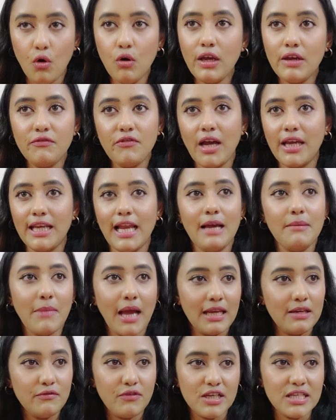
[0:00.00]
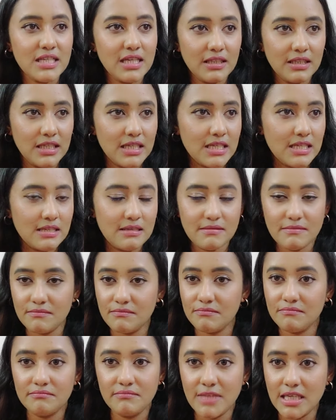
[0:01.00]
Okay, fine, I manifested this
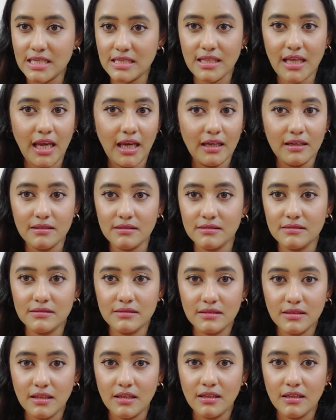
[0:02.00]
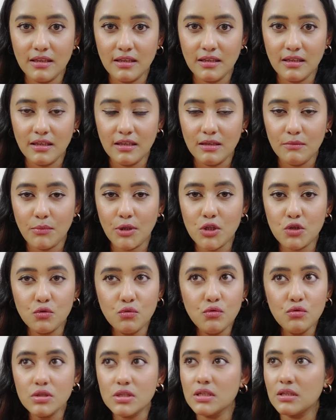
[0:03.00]
thing. But
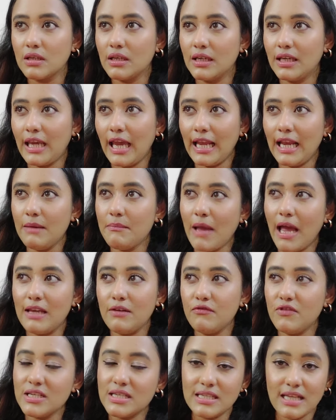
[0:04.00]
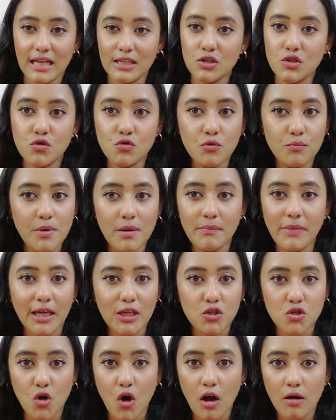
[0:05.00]
dude, can I manifest that super
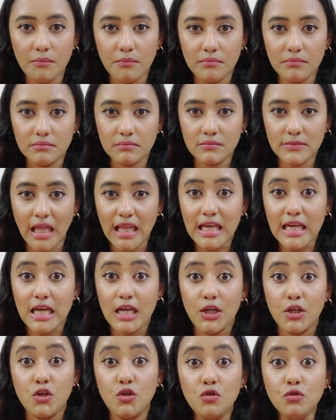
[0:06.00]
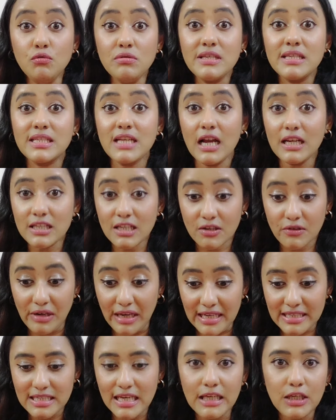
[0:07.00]
big job? You start
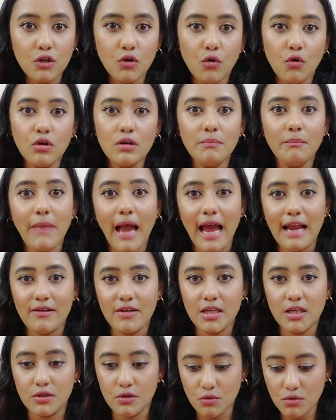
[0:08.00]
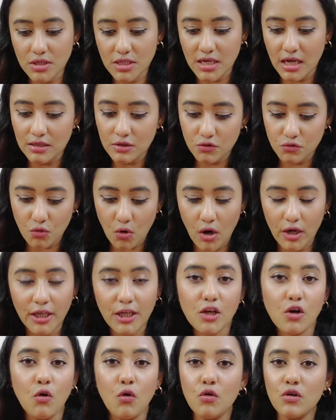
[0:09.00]
creating your own barrier, you start
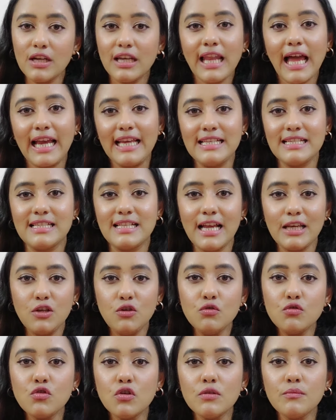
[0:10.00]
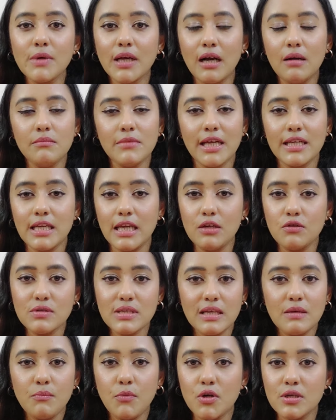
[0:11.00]
drawing your own lines, then you don't become that
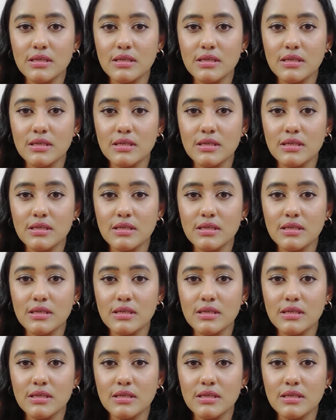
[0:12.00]
innocent